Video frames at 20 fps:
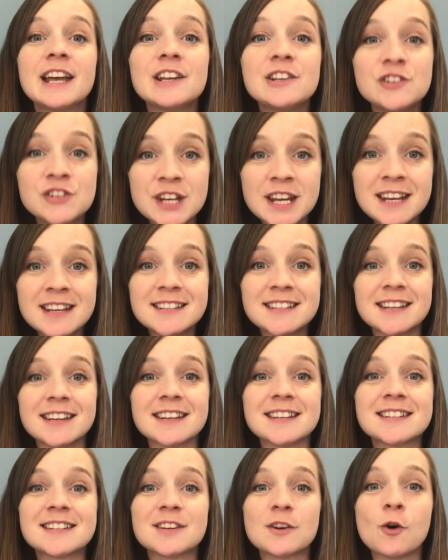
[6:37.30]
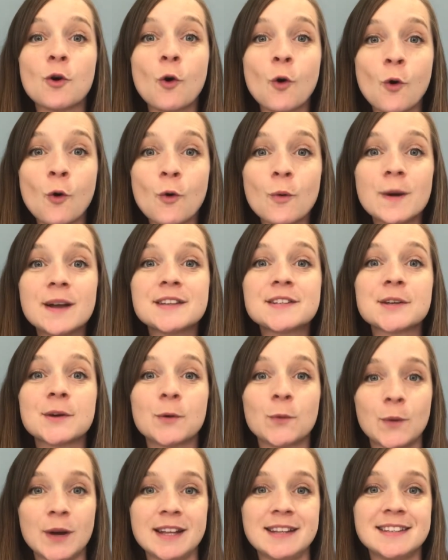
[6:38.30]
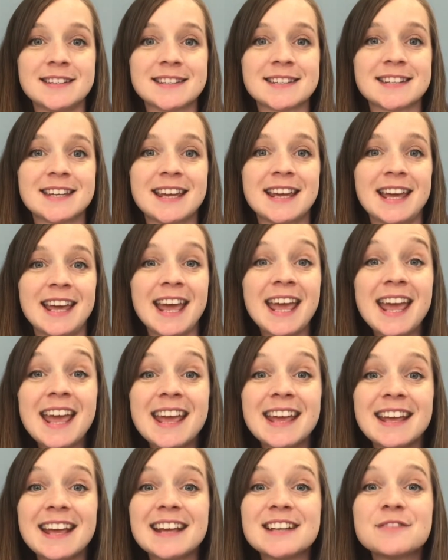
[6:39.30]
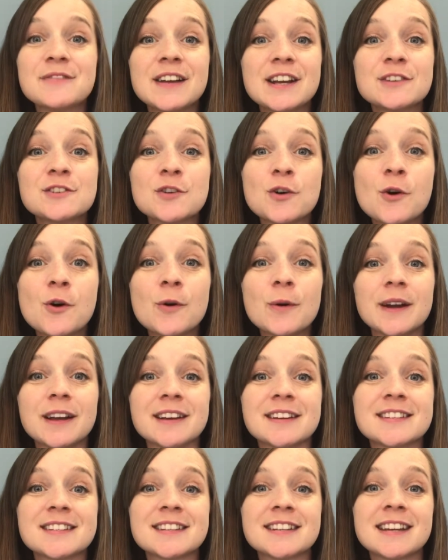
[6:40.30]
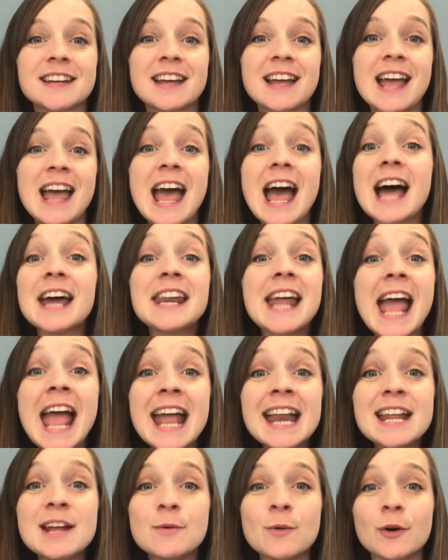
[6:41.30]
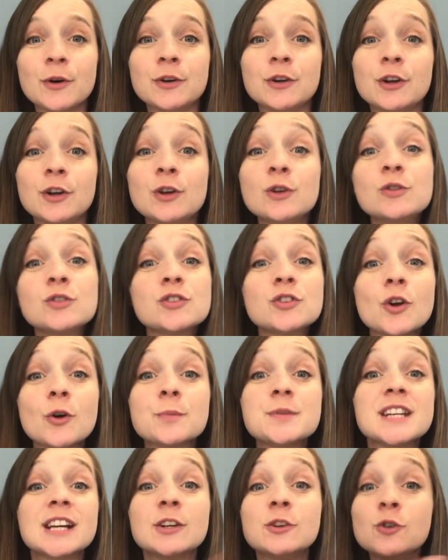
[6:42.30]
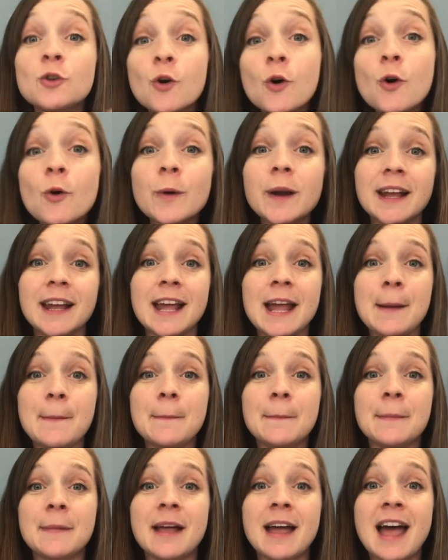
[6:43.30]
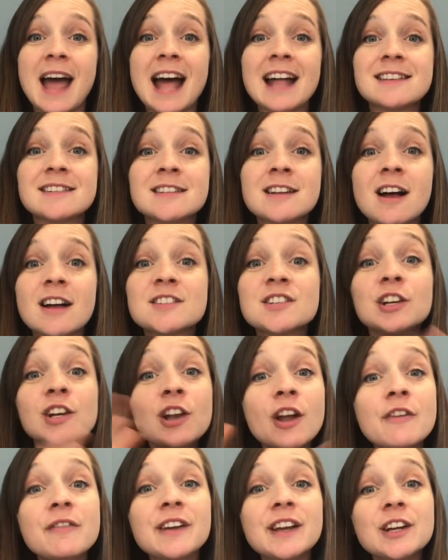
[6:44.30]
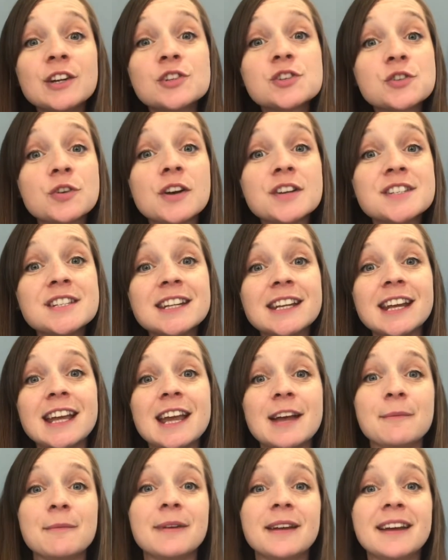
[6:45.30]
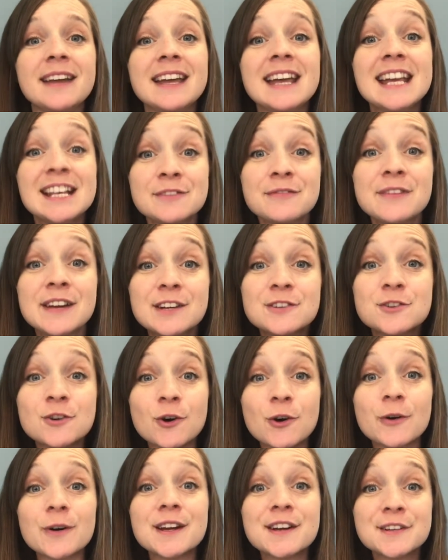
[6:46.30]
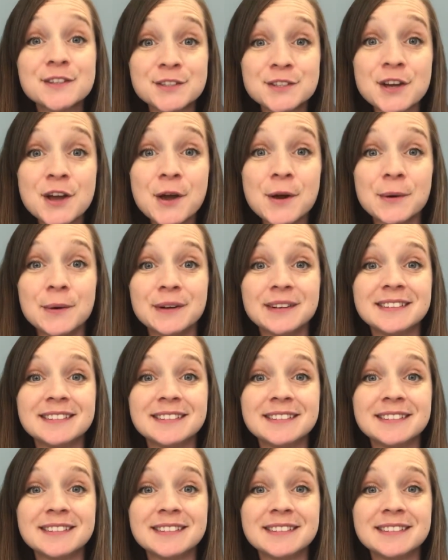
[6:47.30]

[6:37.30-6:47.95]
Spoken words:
Jesus always wins. He is victorious. And anyone who stops ignoring him and starts loving and trusting him is victorious too.